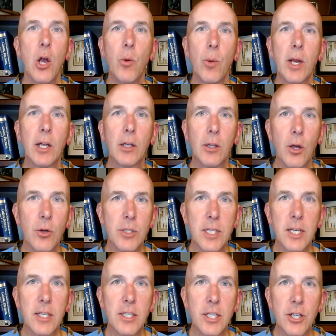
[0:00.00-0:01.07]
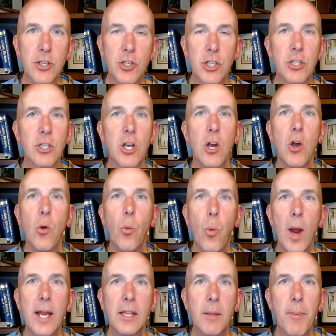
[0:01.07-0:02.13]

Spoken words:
we close the incisions, wake the